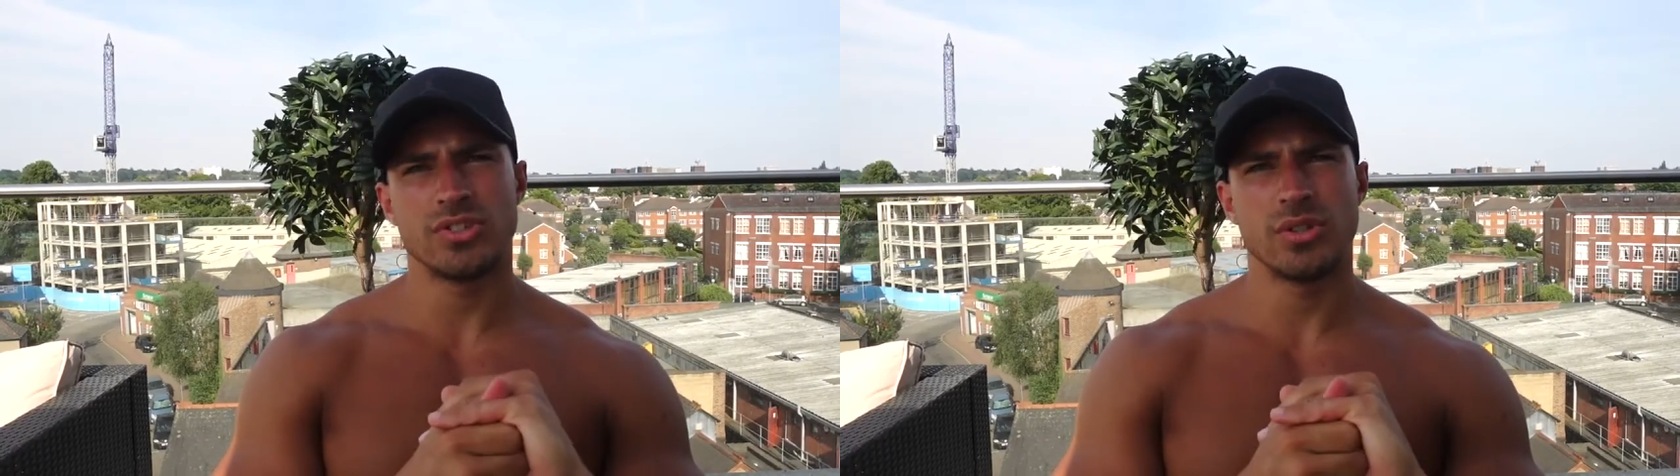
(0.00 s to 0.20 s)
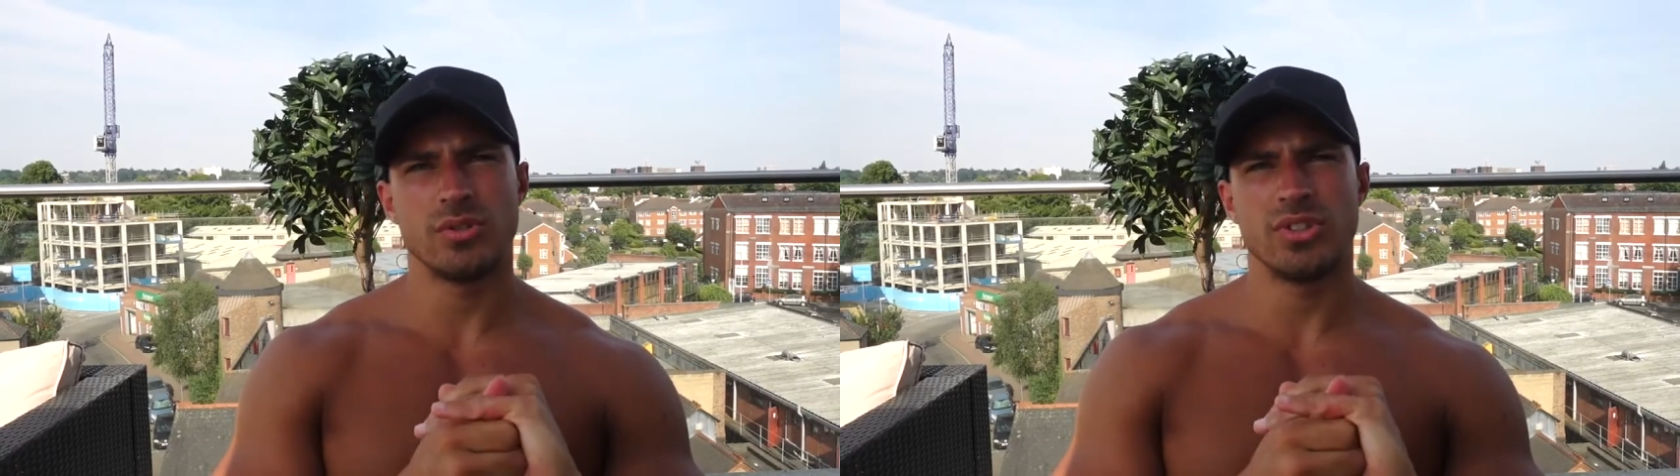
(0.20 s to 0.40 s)

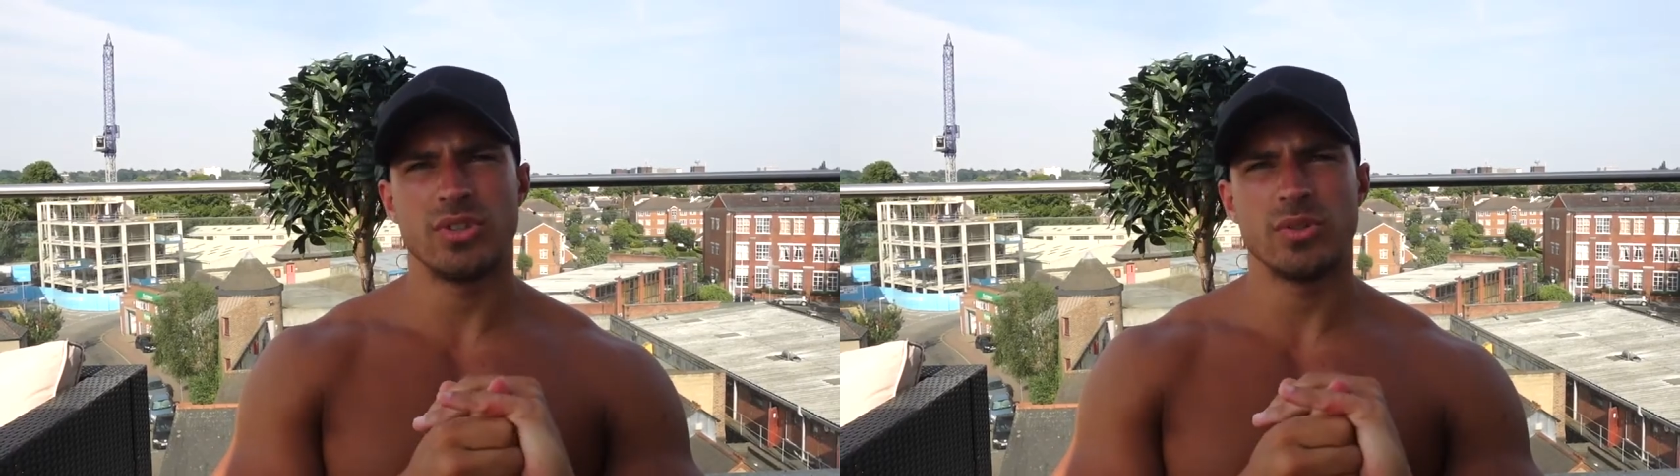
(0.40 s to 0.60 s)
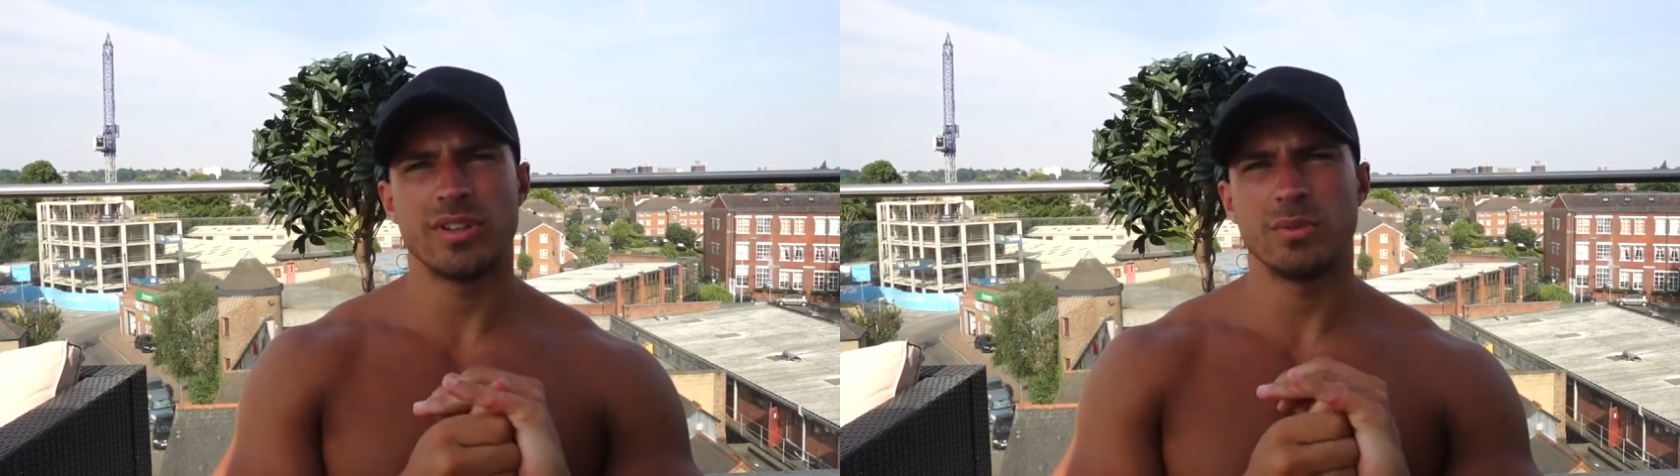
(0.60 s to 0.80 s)
showed
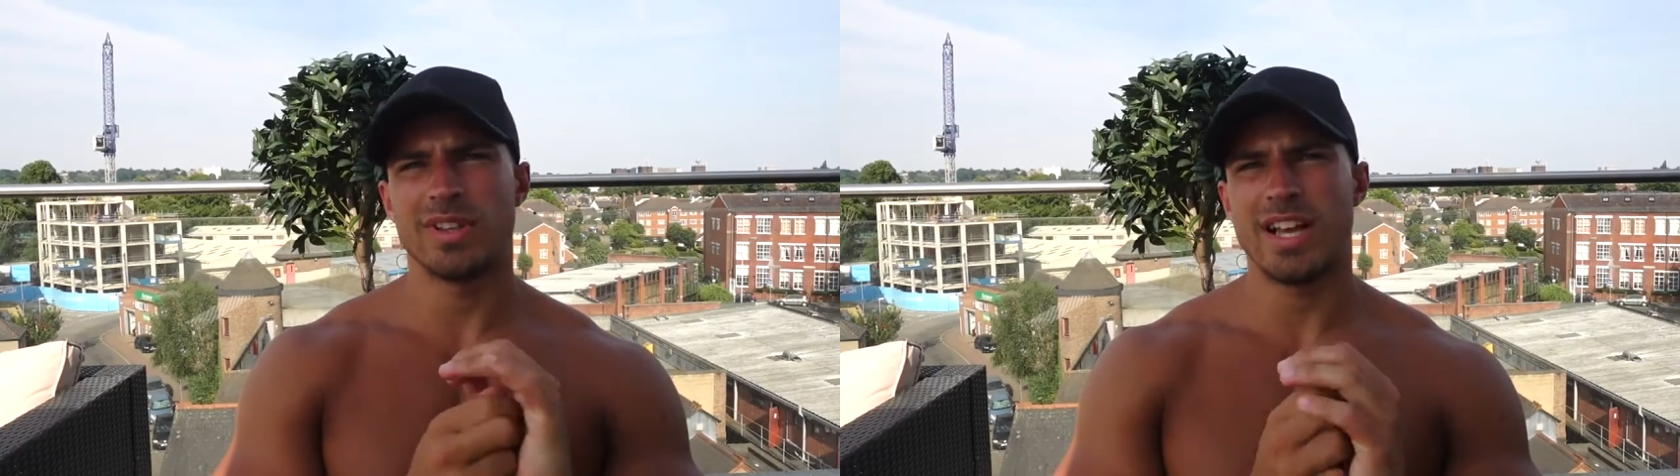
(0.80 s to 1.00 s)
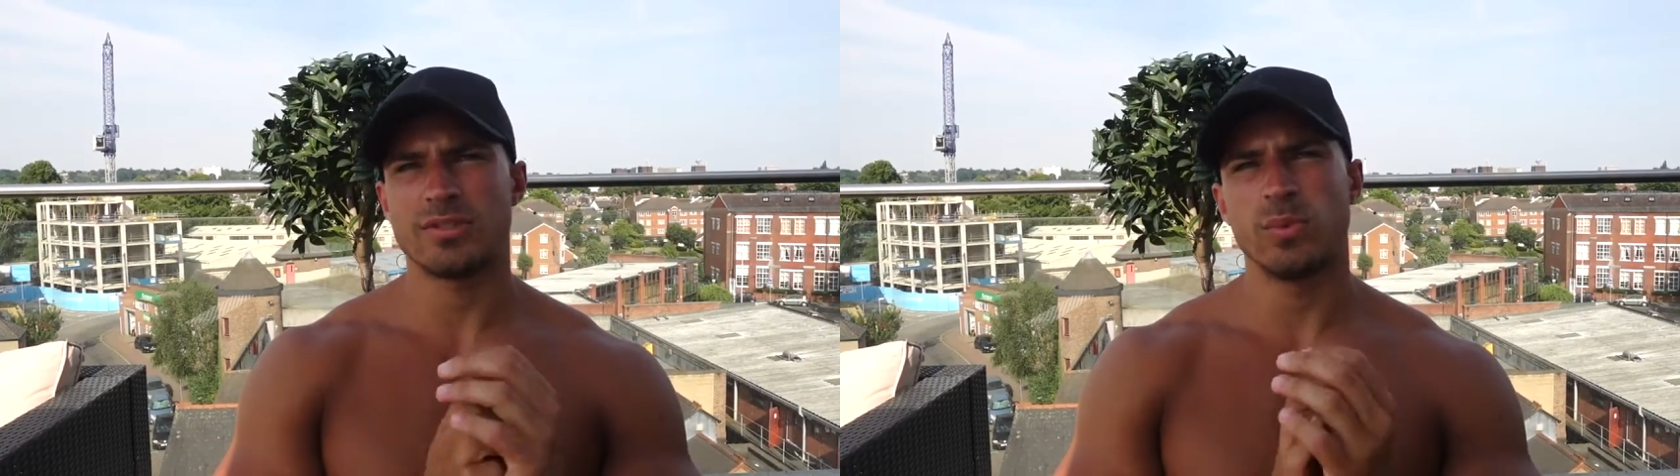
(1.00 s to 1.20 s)
you, I think it
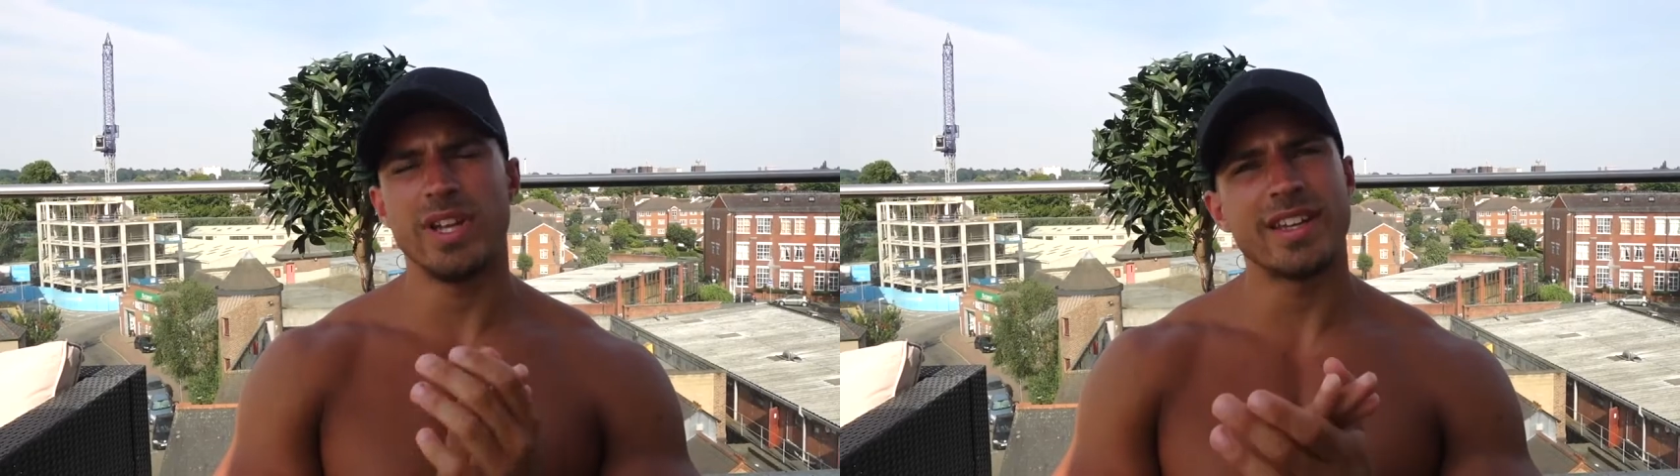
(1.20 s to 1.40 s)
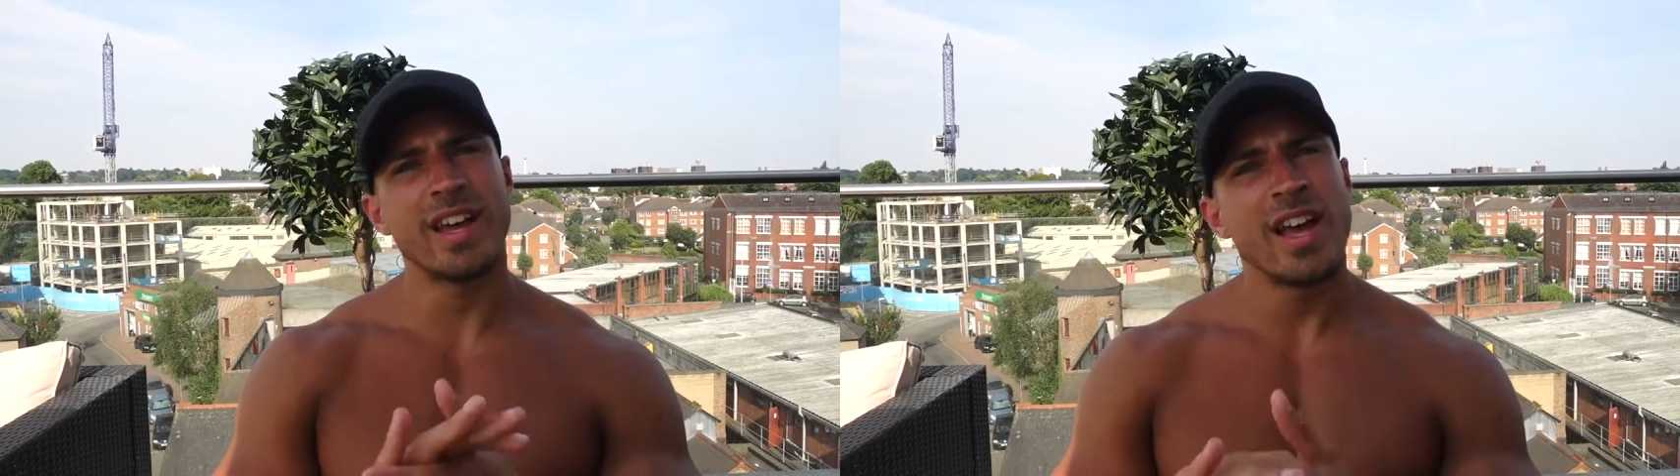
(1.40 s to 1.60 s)
was last
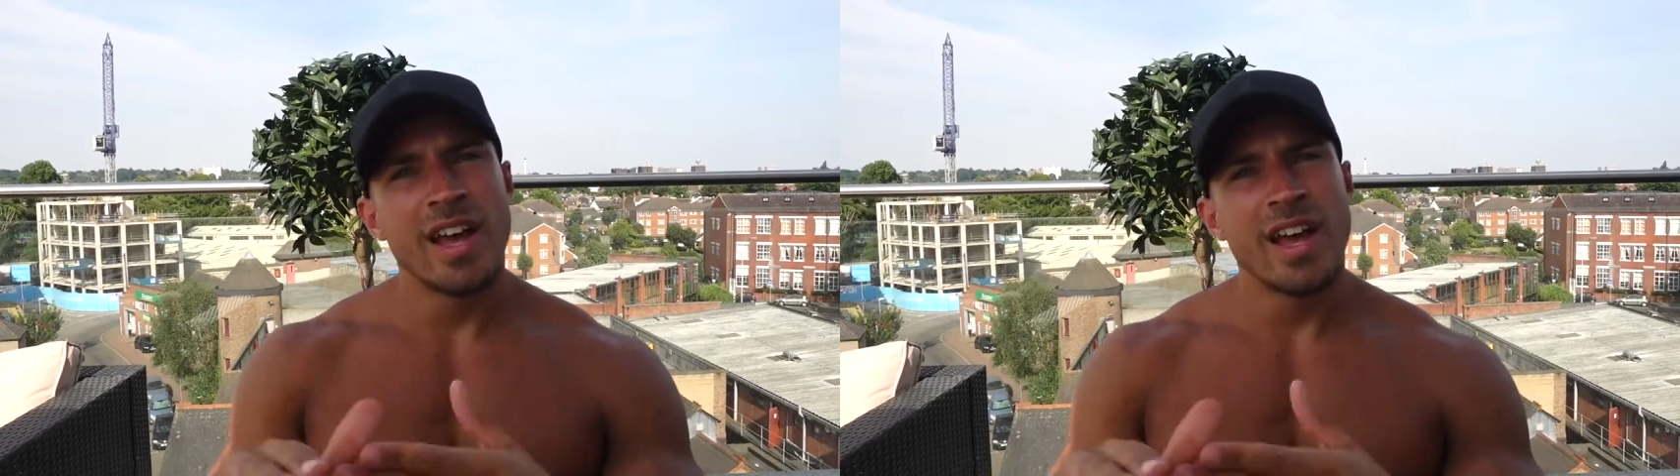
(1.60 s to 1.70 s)
week.